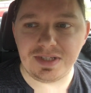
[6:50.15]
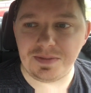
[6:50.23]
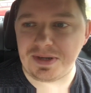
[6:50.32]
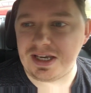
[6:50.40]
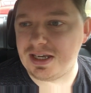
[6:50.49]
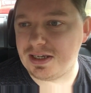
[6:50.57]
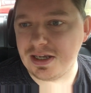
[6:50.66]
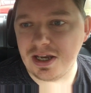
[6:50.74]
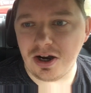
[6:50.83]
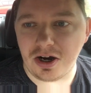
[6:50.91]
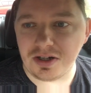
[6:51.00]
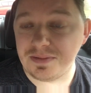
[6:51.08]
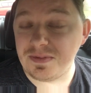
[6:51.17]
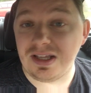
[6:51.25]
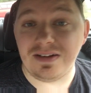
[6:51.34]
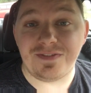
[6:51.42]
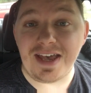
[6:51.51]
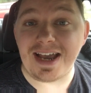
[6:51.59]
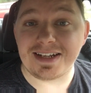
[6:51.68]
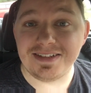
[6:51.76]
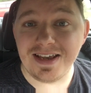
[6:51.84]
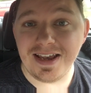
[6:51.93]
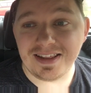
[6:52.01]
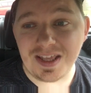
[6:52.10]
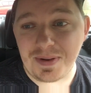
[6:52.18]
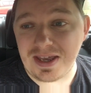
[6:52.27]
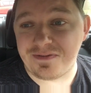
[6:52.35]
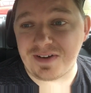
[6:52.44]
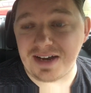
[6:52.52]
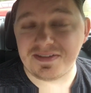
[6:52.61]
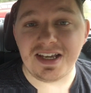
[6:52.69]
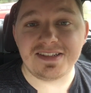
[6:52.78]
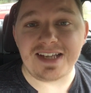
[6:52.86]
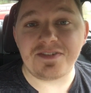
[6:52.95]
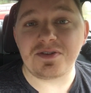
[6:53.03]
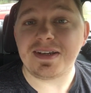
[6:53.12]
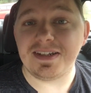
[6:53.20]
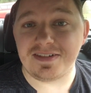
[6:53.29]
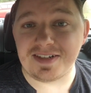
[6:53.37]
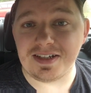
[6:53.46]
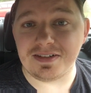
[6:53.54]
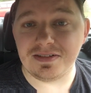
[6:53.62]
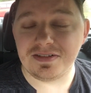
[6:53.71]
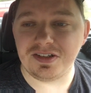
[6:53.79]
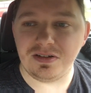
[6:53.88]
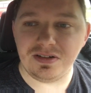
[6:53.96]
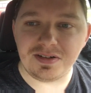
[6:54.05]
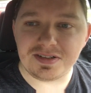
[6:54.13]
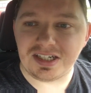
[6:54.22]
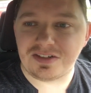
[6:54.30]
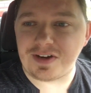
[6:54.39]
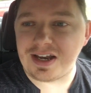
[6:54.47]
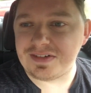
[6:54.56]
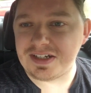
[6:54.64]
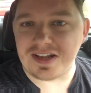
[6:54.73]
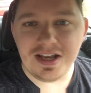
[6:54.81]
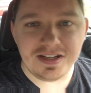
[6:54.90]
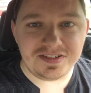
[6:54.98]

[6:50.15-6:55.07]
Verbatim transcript: They pay all in fact, they pay 5 days after I get a sale. So it only takes 5 days.